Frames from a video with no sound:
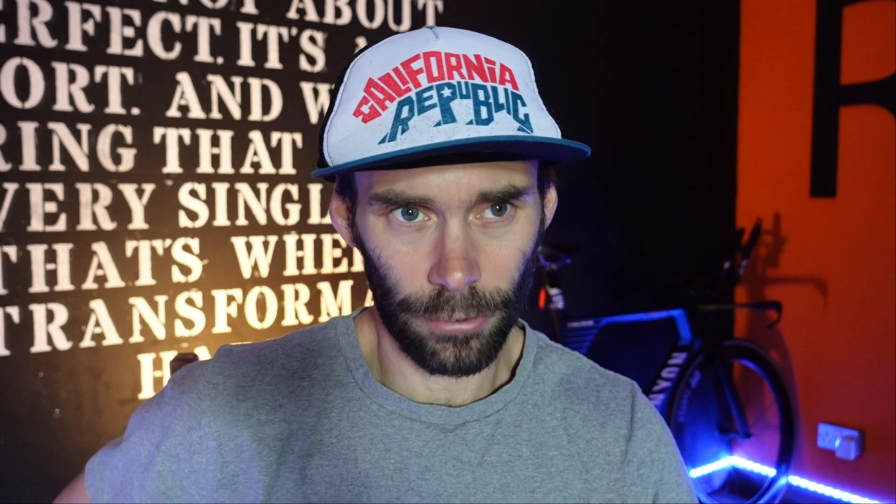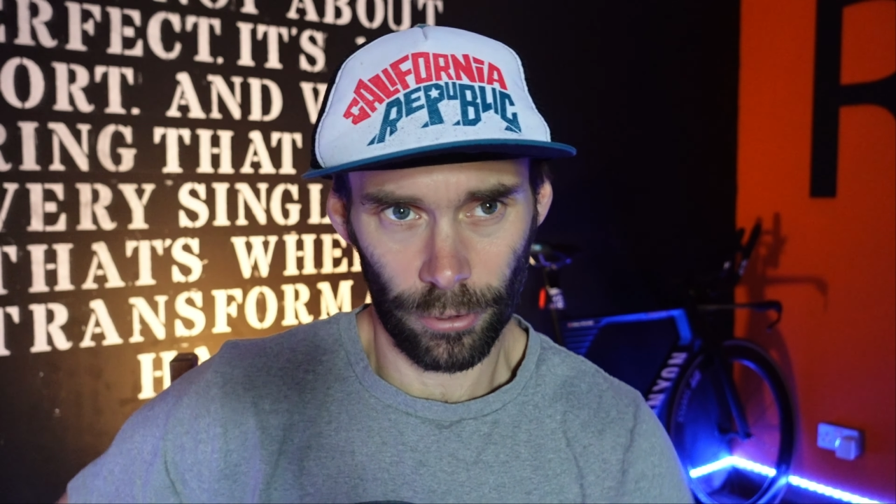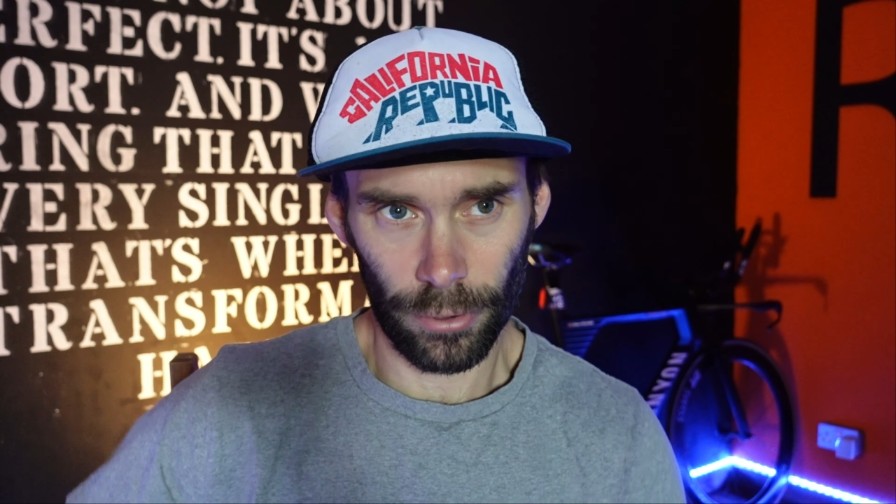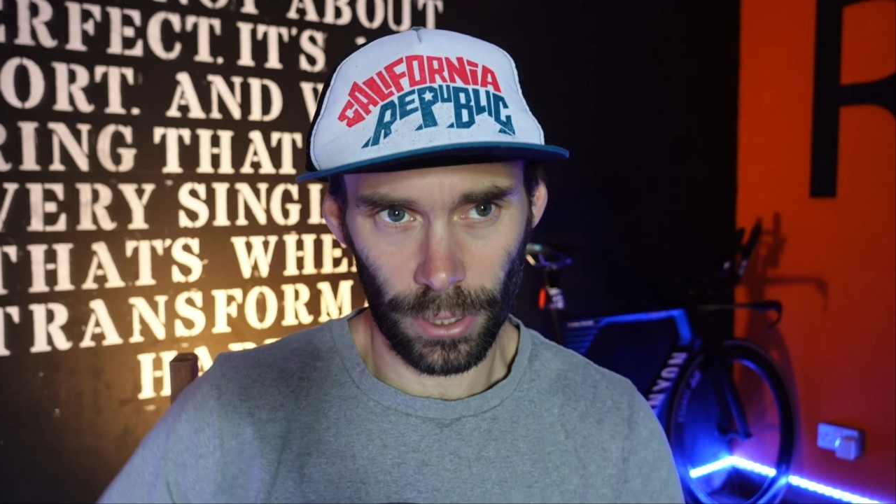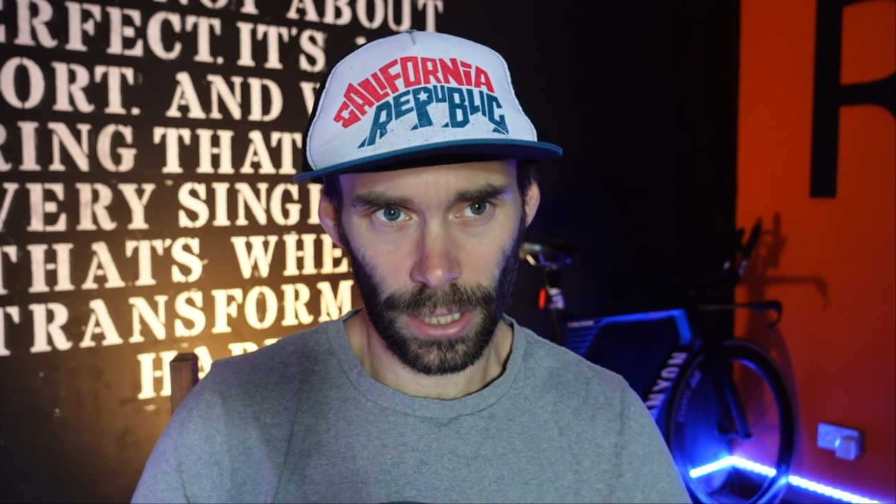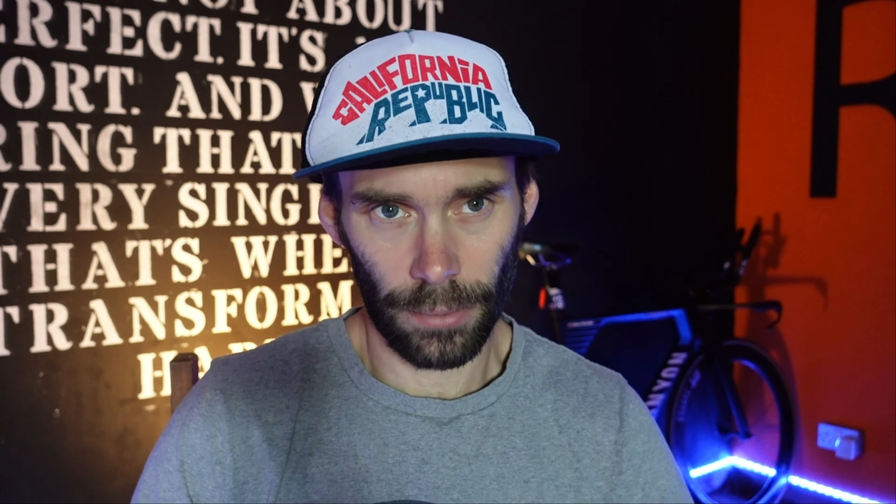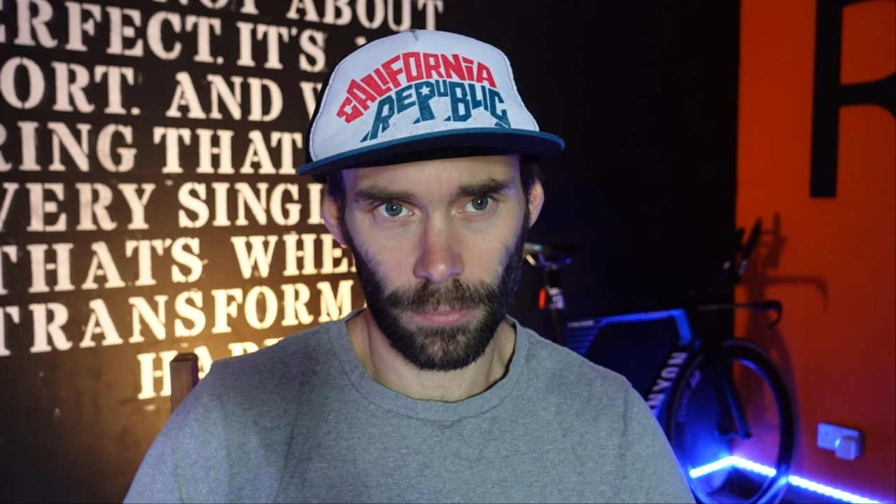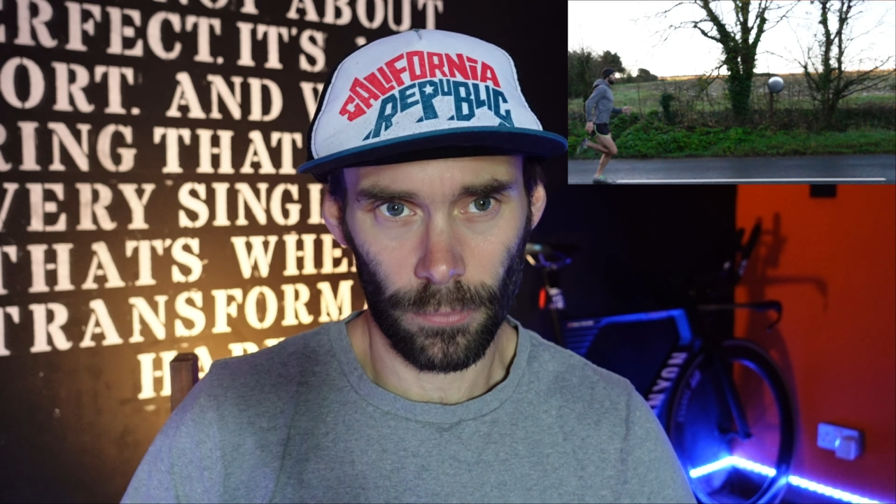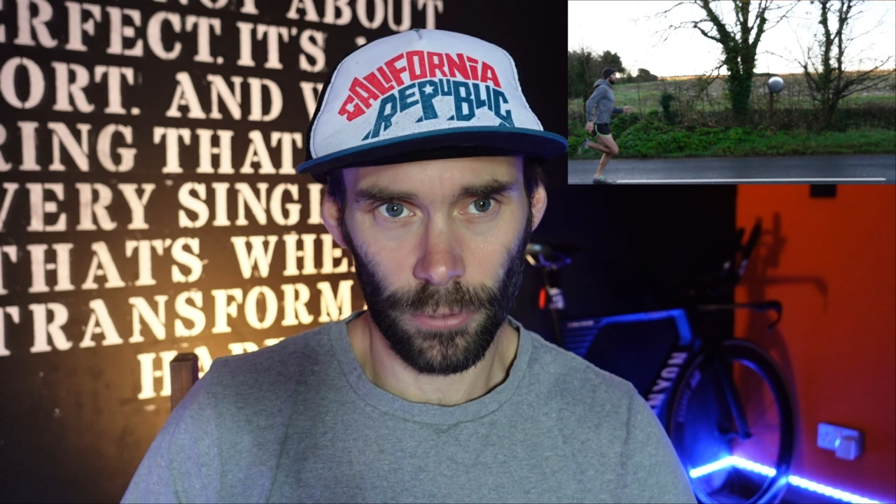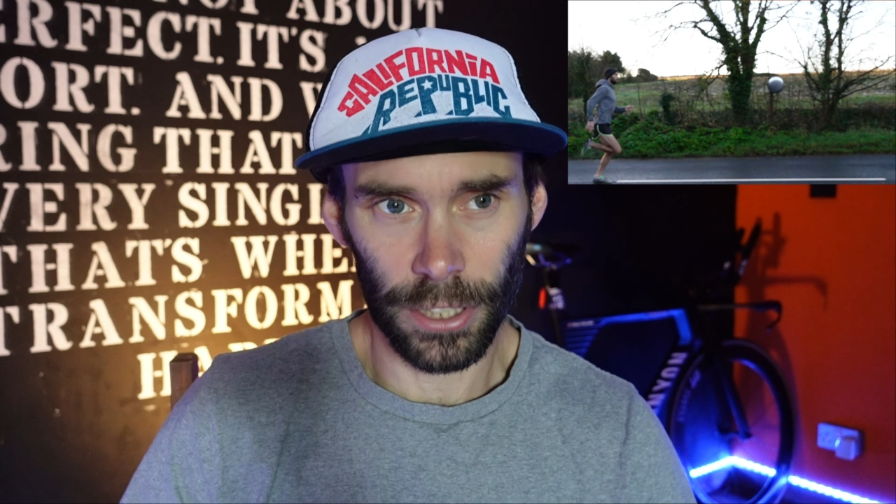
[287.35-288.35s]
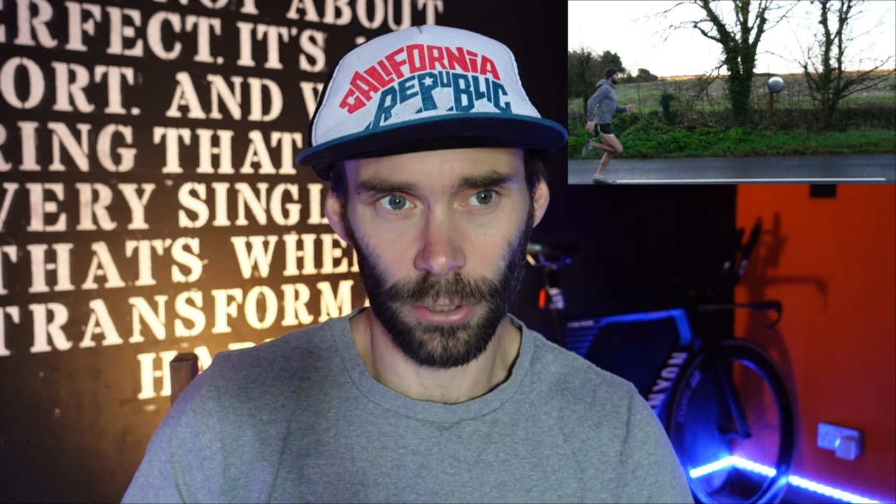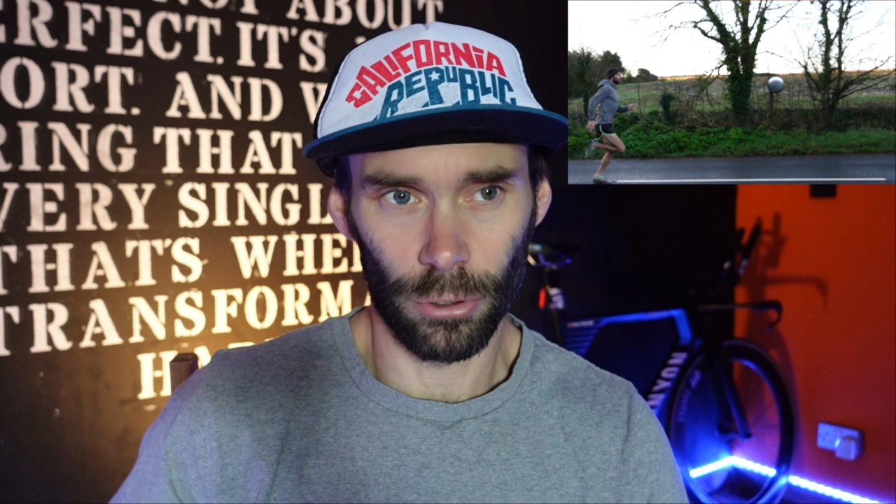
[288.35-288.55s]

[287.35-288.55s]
through the hip region,